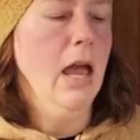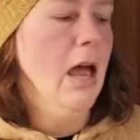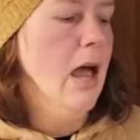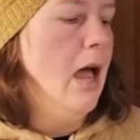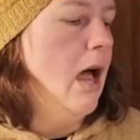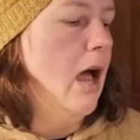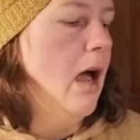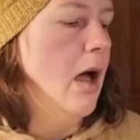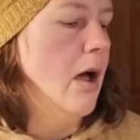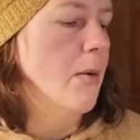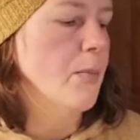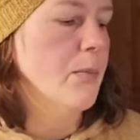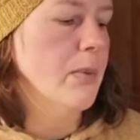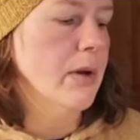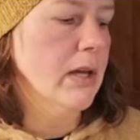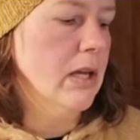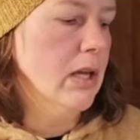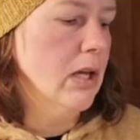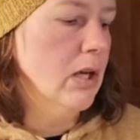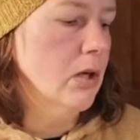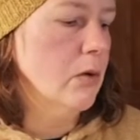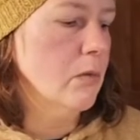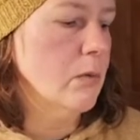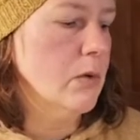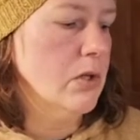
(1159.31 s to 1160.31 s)
But
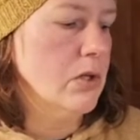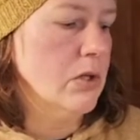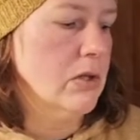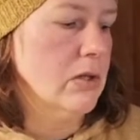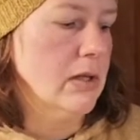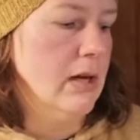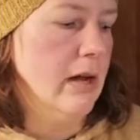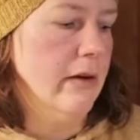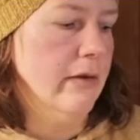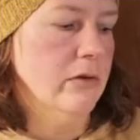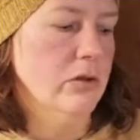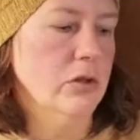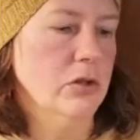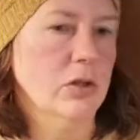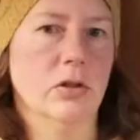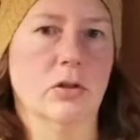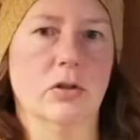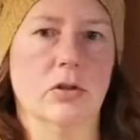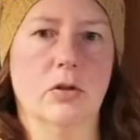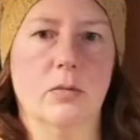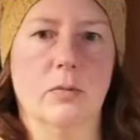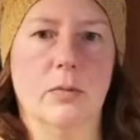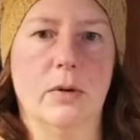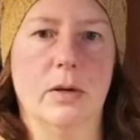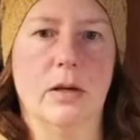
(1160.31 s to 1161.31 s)
here we just have a
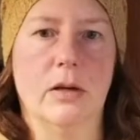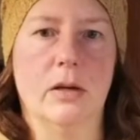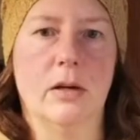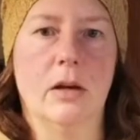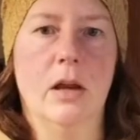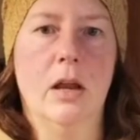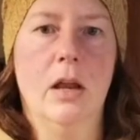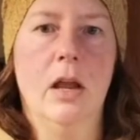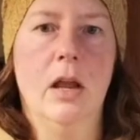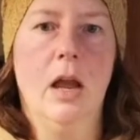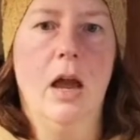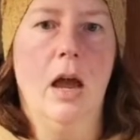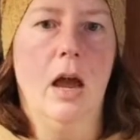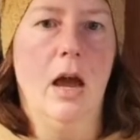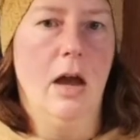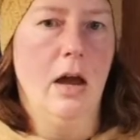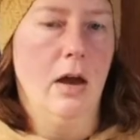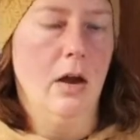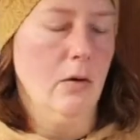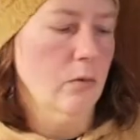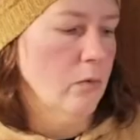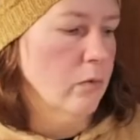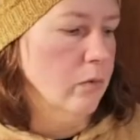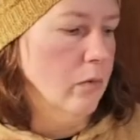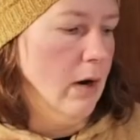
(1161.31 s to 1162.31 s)
gentleman
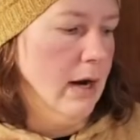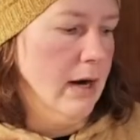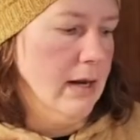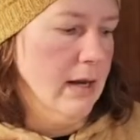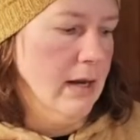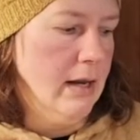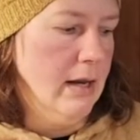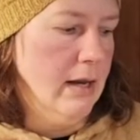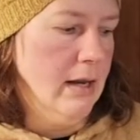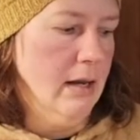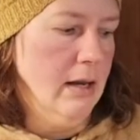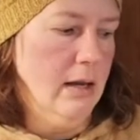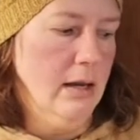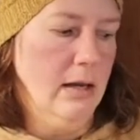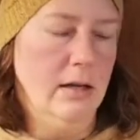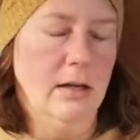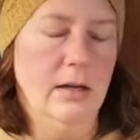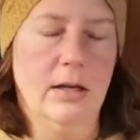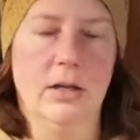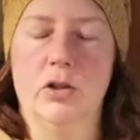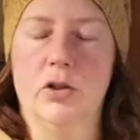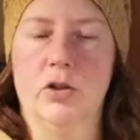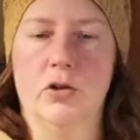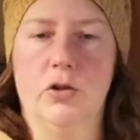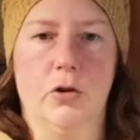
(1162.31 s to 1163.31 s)
writing in
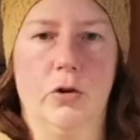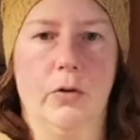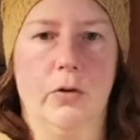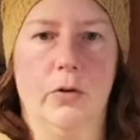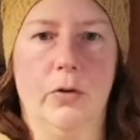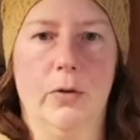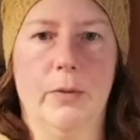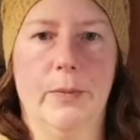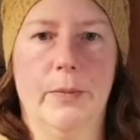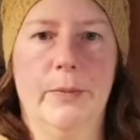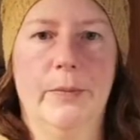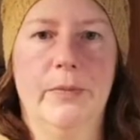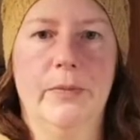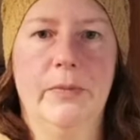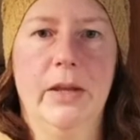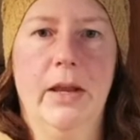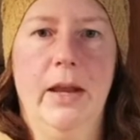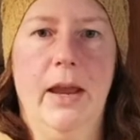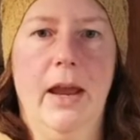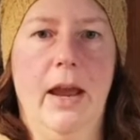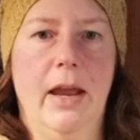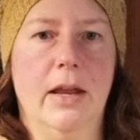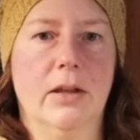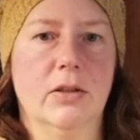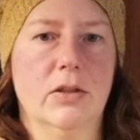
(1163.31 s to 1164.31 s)
his journal.
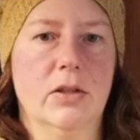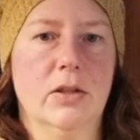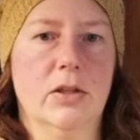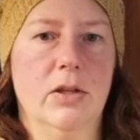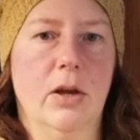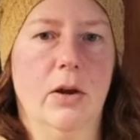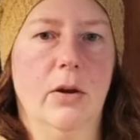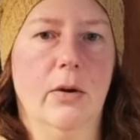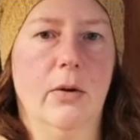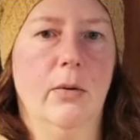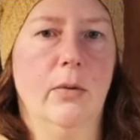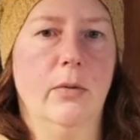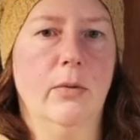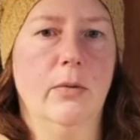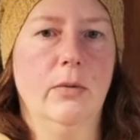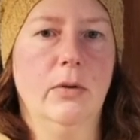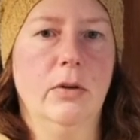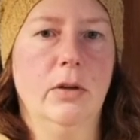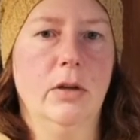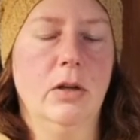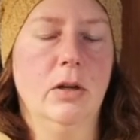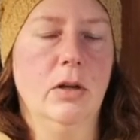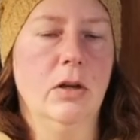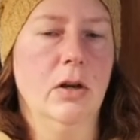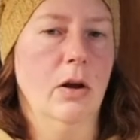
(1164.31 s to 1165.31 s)
And so,
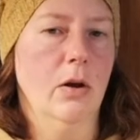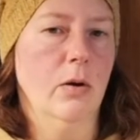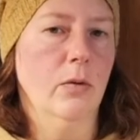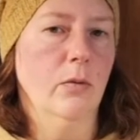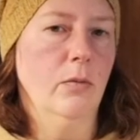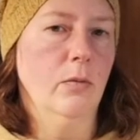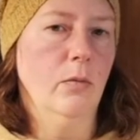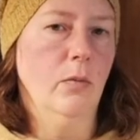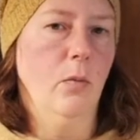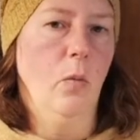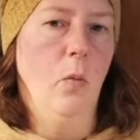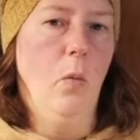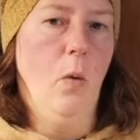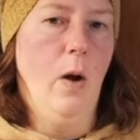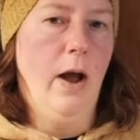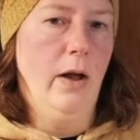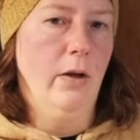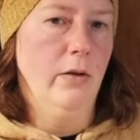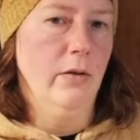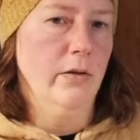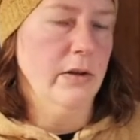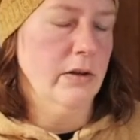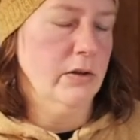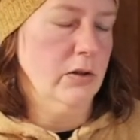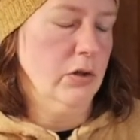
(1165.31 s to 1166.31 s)
you know, while
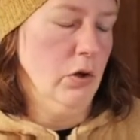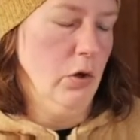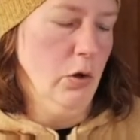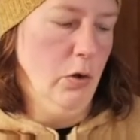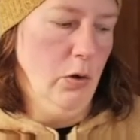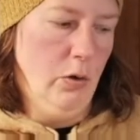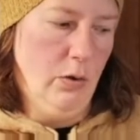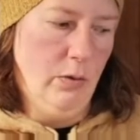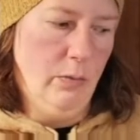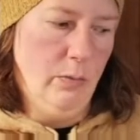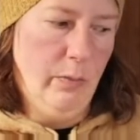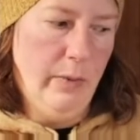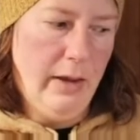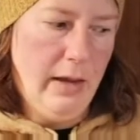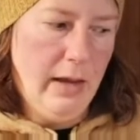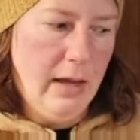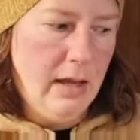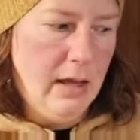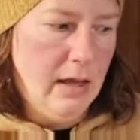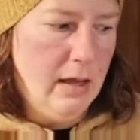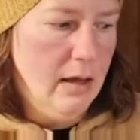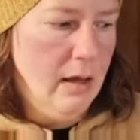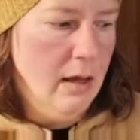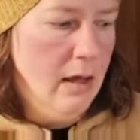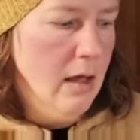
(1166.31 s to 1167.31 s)
this could
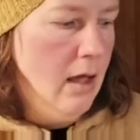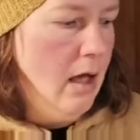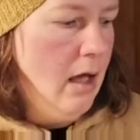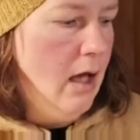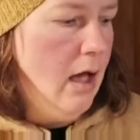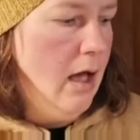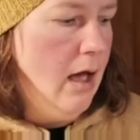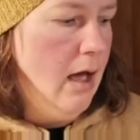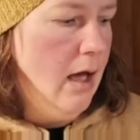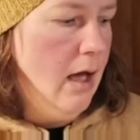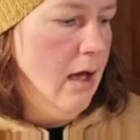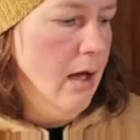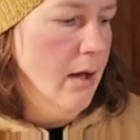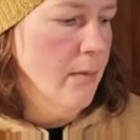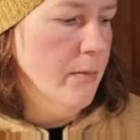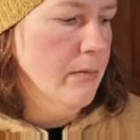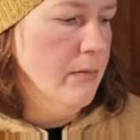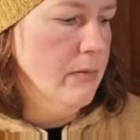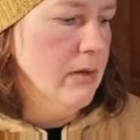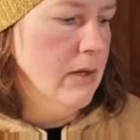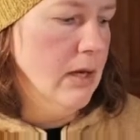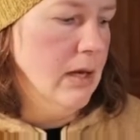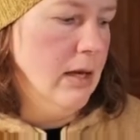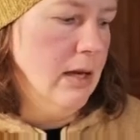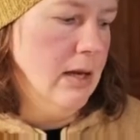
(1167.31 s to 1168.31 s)
be
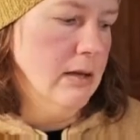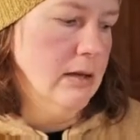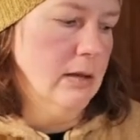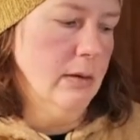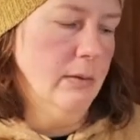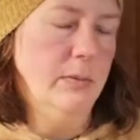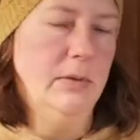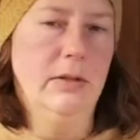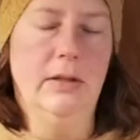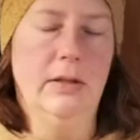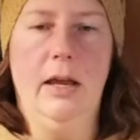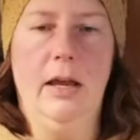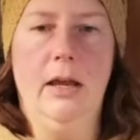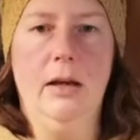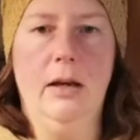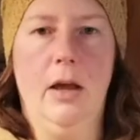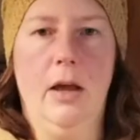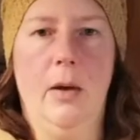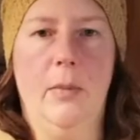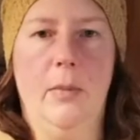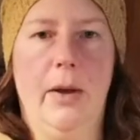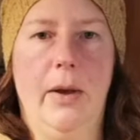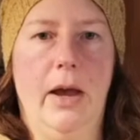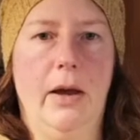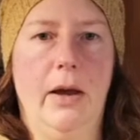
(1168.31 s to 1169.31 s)
that he's upset
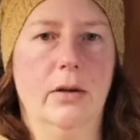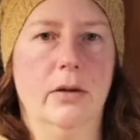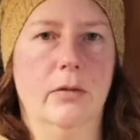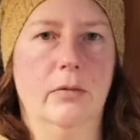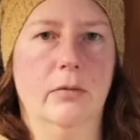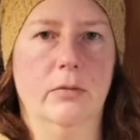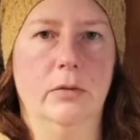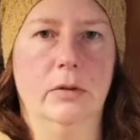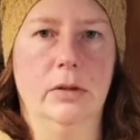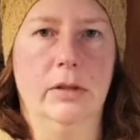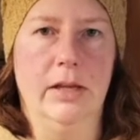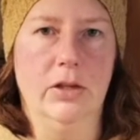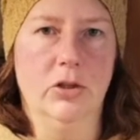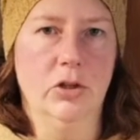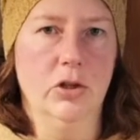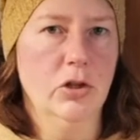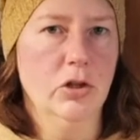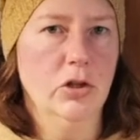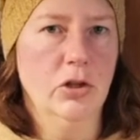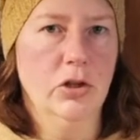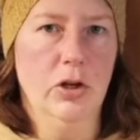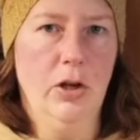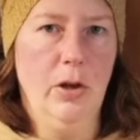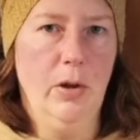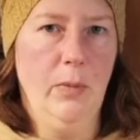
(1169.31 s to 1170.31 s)
about a
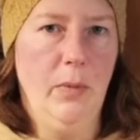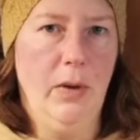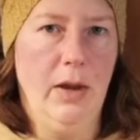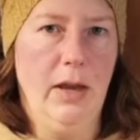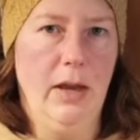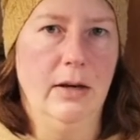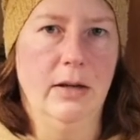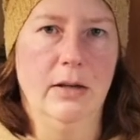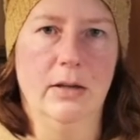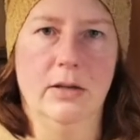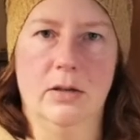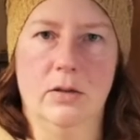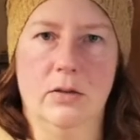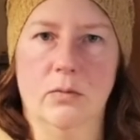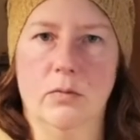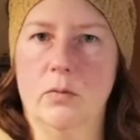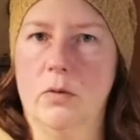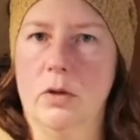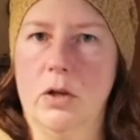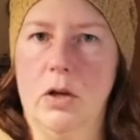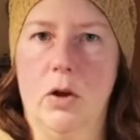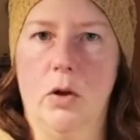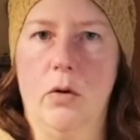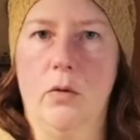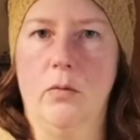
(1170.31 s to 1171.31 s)
relationship and is,
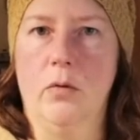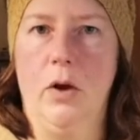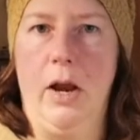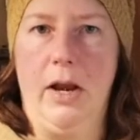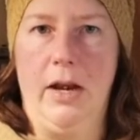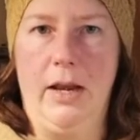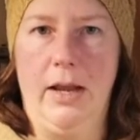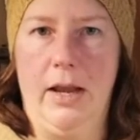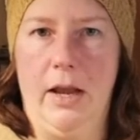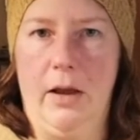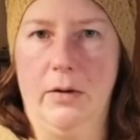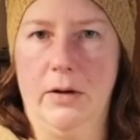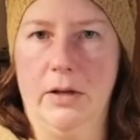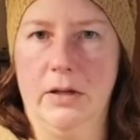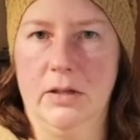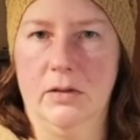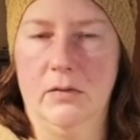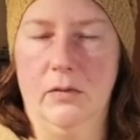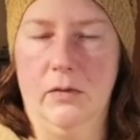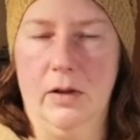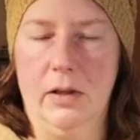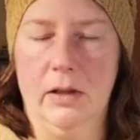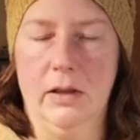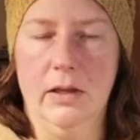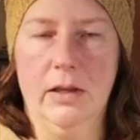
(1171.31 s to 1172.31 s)
you know, writing out his
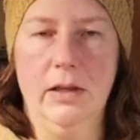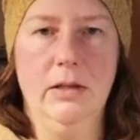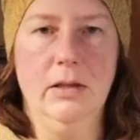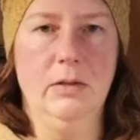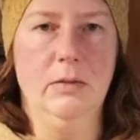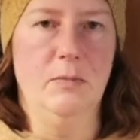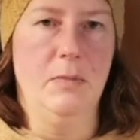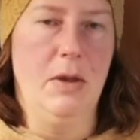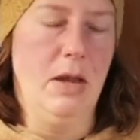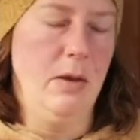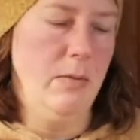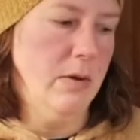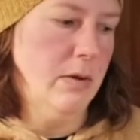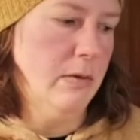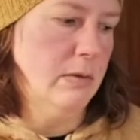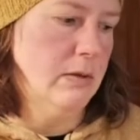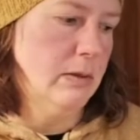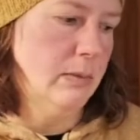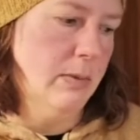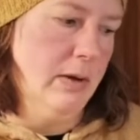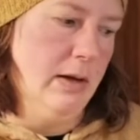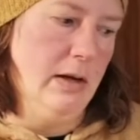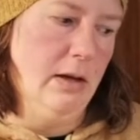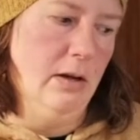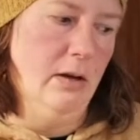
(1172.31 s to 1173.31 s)
feelings, maybe
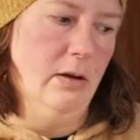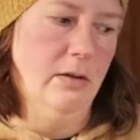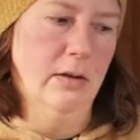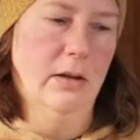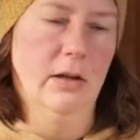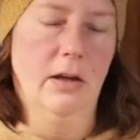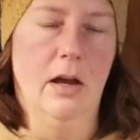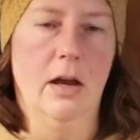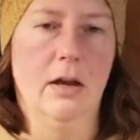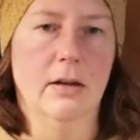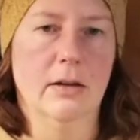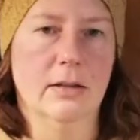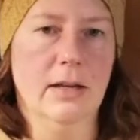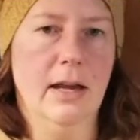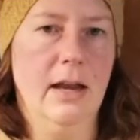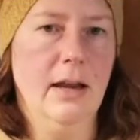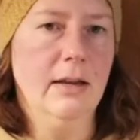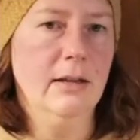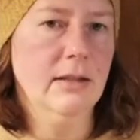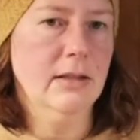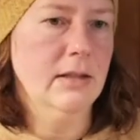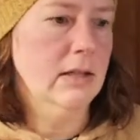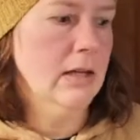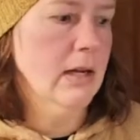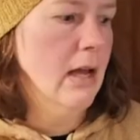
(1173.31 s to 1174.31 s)
depending on the
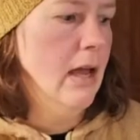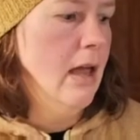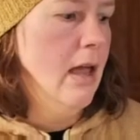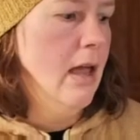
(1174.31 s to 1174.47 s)
context,